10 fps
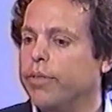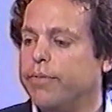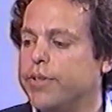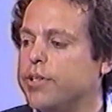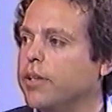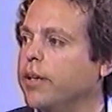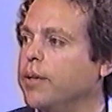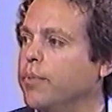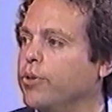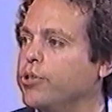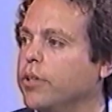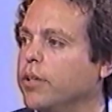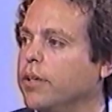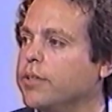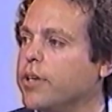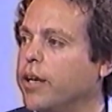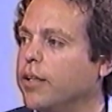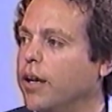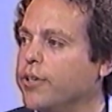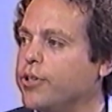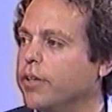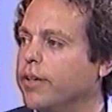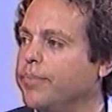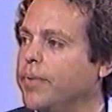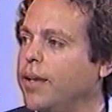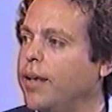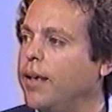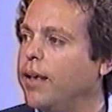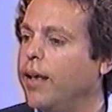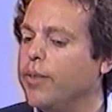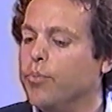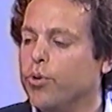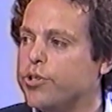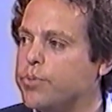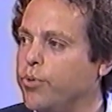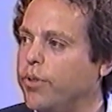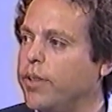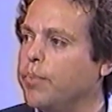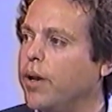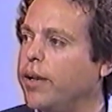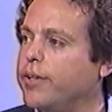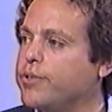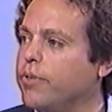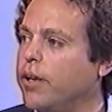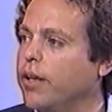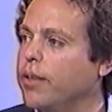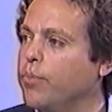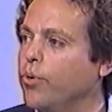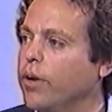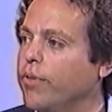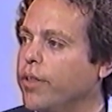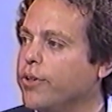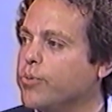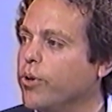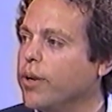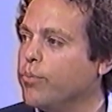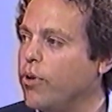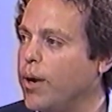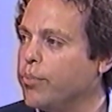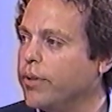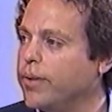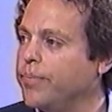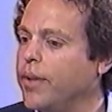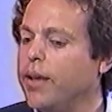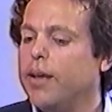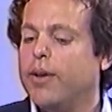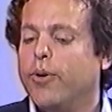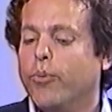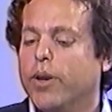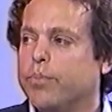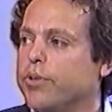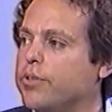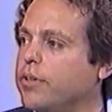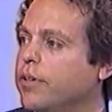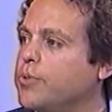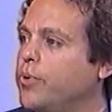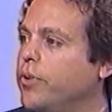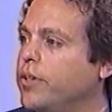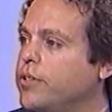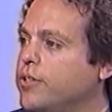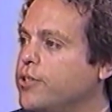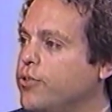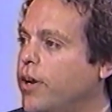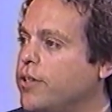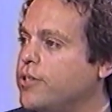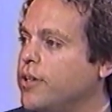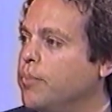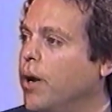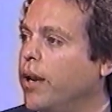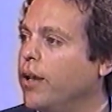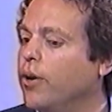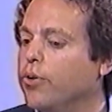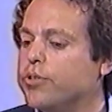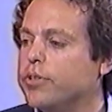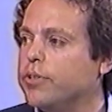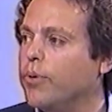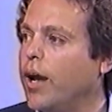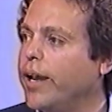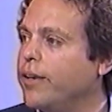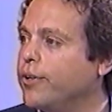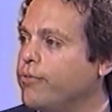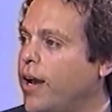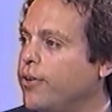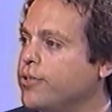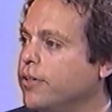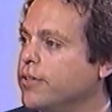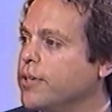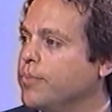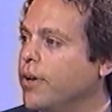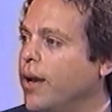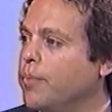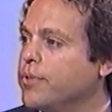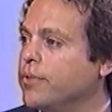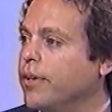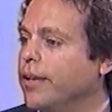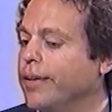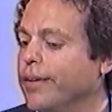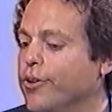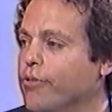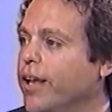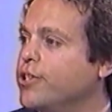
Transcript: physically, emotionally, psychologically. And the more smoothly the body is running, the more everything is working properly. When a person experiences stress, their body goes into heightened arousal. Sometimes in great